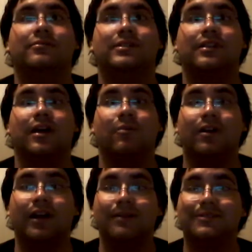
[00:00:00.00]
It wasn't like
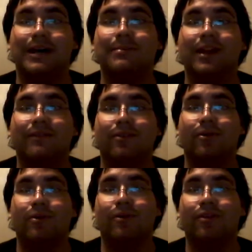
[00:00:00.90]
one guy was dominating for the
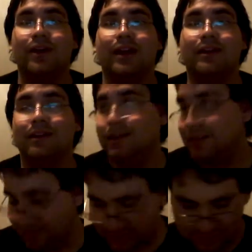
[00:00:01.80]
whole thing.
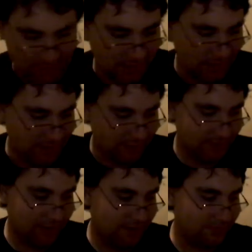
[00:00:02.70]

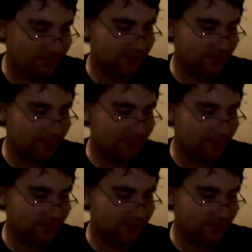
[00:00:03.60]
Really.